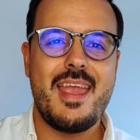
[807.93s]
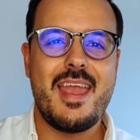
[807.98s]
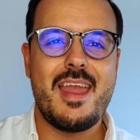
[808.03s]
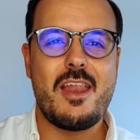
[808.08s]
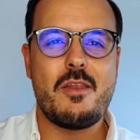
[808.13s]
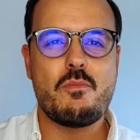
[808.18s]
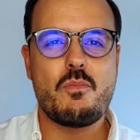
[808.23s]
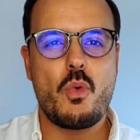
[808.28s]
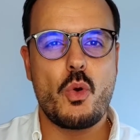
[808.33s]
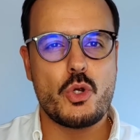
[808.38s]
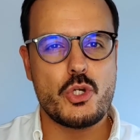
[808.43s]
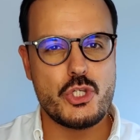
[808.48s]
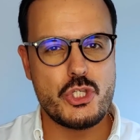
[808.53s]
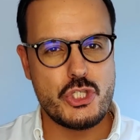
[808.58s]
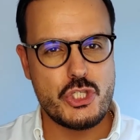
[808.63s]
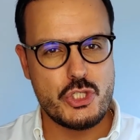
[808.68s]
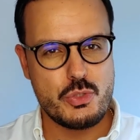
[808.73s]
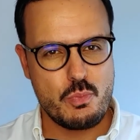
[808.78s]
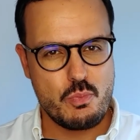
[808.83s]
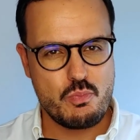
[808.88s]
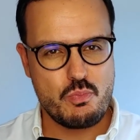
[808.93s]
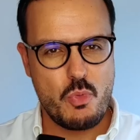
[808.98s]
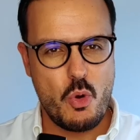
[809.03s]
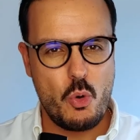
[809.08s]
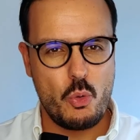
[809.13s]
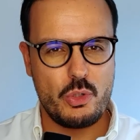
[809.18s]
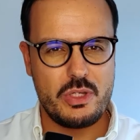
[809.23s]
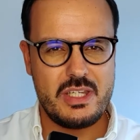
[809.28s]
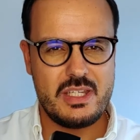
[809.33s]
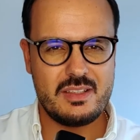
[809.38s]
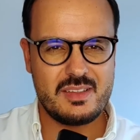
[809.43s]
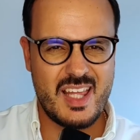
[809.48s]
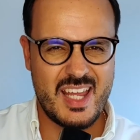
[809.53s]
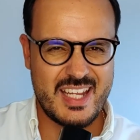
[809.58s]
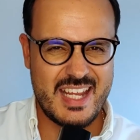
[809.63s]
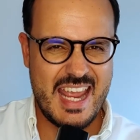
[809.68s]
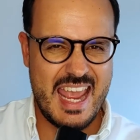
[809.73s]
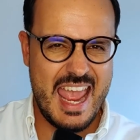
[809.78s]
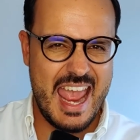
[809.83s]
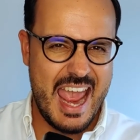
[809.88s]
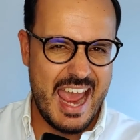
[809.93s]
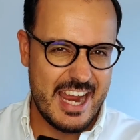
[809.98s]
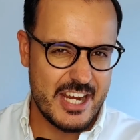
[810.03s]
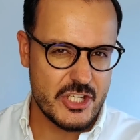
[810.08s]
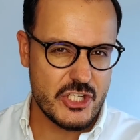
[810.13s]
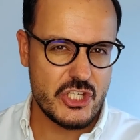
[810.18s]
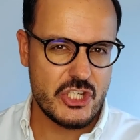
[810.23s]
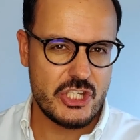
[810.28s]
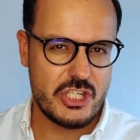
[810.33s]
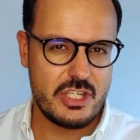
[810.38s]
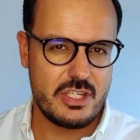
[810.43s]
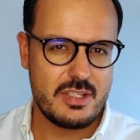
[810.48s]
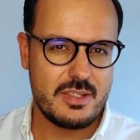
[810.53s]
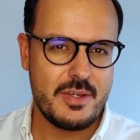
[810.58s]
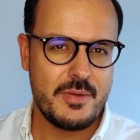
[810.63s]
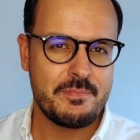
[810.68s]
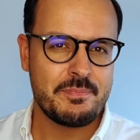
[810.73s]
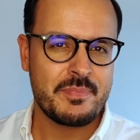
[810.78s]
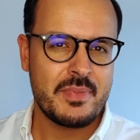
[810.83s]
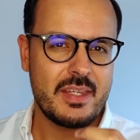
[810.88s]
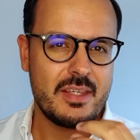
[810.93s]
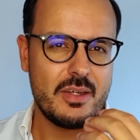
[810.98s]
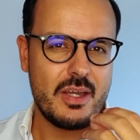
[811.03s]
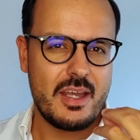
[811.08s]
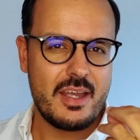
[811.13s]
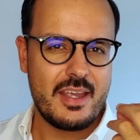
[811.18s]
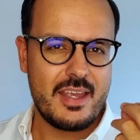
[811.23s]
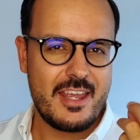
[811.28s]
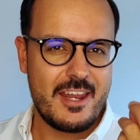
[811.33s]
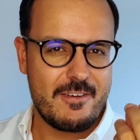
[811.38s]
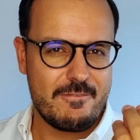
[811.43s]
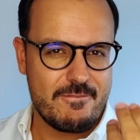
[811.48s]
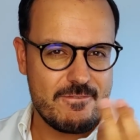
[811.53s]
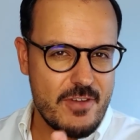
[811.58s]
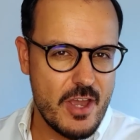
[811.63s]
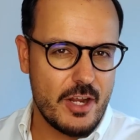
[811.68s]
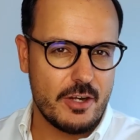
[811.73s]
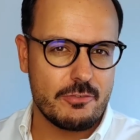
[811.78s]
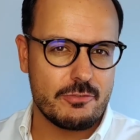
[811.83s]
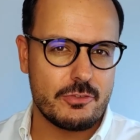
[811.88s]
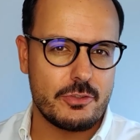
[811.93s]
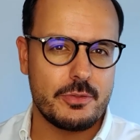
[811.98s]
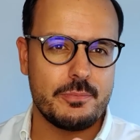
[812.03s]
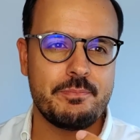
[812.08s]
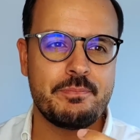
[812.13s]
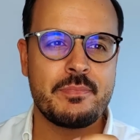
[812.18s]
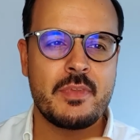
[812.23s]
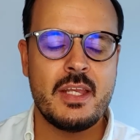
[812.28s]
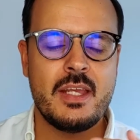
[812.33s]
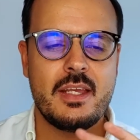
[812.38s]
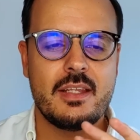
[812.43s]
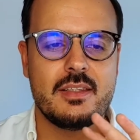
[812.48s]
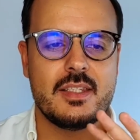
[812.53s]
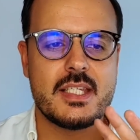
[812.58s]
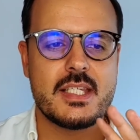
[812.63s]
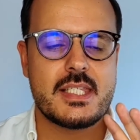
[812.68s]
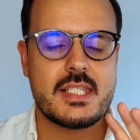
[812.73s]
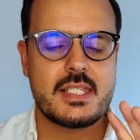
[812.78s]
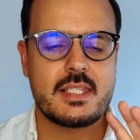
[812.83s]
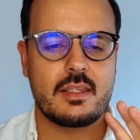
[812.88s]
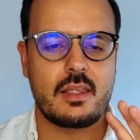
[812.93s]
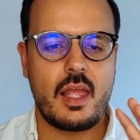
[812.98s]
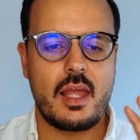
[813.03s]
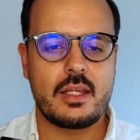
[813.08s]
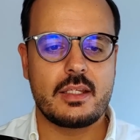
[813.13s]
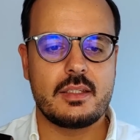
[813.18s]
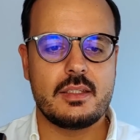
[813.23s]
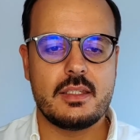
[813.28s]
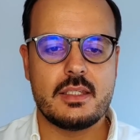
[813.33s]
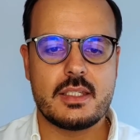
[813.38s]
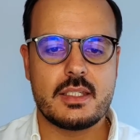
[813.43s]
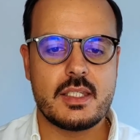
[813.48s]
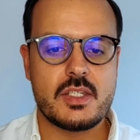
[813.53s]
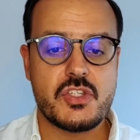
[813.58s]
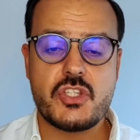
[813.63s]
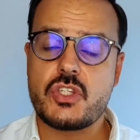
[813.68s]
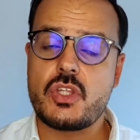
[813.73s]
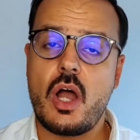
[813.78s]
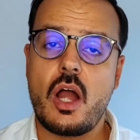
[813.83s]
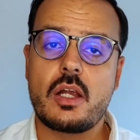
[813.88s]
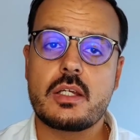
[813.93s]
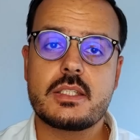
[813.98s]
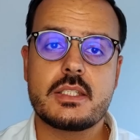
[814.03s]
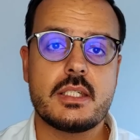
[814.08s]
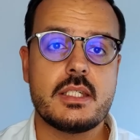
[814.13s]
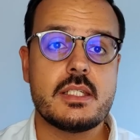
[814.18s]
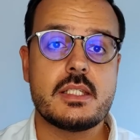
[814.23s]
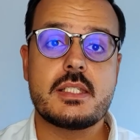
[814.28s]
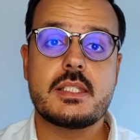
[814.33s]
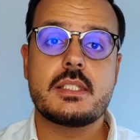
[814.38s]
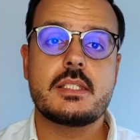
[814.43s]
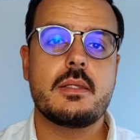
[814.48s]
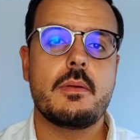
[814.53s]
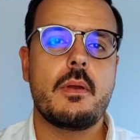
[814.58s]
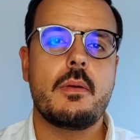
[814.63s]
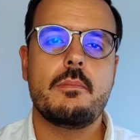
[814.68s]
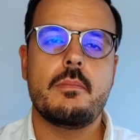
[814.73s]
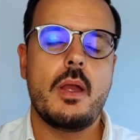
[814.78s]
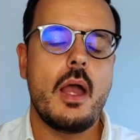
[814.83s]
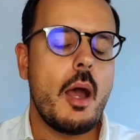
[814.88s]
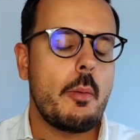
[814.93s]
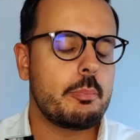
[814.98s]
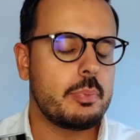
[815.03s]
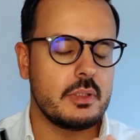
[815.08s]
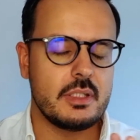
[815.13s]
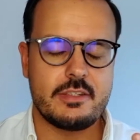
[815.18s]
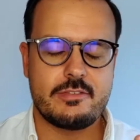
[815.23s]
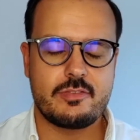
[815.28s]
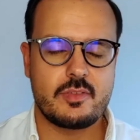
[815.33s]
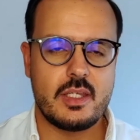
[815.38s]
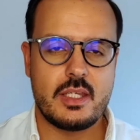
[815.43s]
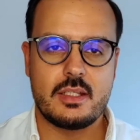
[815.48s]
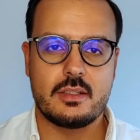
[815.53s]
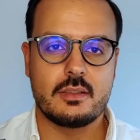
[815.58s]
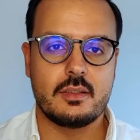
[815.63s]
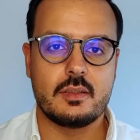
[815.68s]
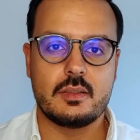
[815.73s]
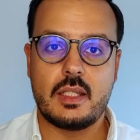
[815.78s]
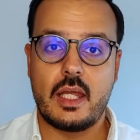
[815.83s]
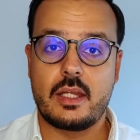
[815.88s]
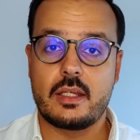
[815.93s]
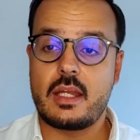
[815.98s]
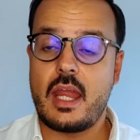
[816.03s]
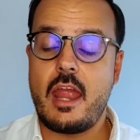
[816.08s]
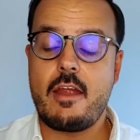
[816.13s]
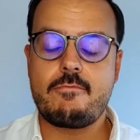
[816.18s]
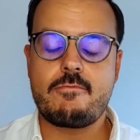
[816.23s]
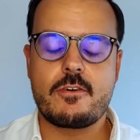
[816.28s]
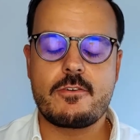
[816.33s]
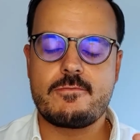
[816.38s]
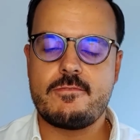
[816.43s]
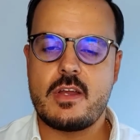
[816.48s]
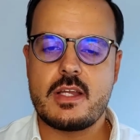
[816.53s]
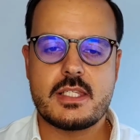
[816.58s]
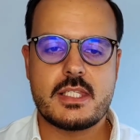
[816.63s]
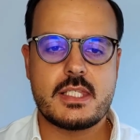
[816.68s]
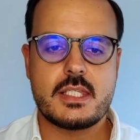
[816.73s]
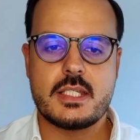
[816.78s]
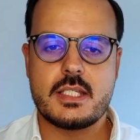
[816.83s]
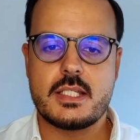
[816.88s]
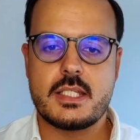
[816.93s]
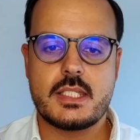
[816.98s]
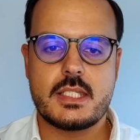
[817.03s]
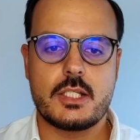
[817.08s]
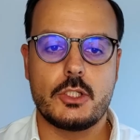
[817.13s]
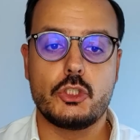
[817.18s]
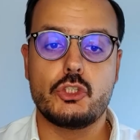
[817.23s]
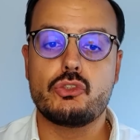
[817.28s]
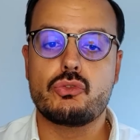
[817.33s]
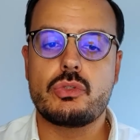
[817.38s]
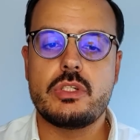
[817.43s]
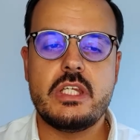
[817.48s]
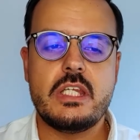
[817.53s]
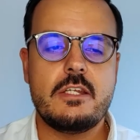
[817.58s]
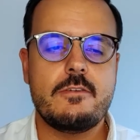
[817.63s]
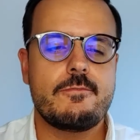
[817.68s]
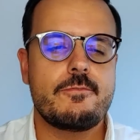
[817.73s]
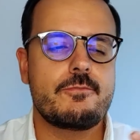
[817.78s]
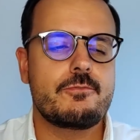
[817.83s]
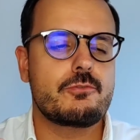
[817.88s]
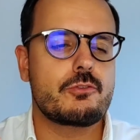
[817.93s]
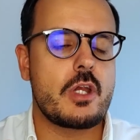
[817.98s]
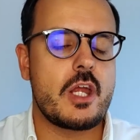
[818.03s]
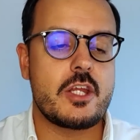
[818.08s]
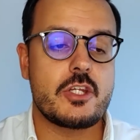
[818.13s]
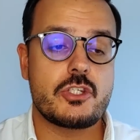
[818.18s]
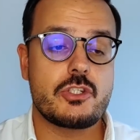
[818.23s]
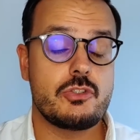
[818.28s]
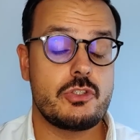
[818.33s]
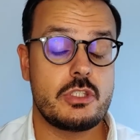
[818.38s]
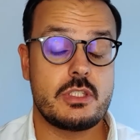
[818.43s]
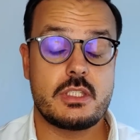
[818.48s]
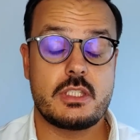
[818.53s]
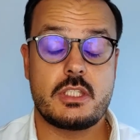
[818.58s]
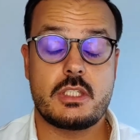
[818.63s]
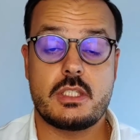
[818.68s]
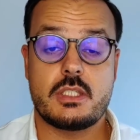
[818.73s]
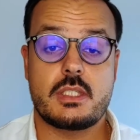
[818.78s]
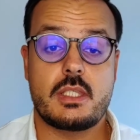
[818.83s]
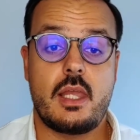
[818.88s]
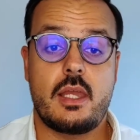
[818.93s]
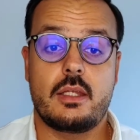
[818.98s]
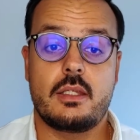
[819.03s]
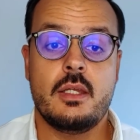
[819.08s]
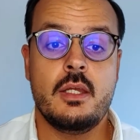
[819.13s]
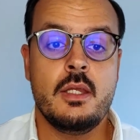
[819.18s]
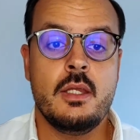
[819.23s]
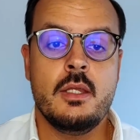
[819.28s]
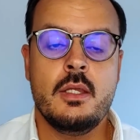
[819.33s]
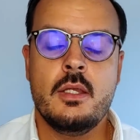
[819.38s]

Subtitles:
and more smoky, like ashy and vetiver. This, like the start, it's uplifting, like effervescent, green, fresh. It's just like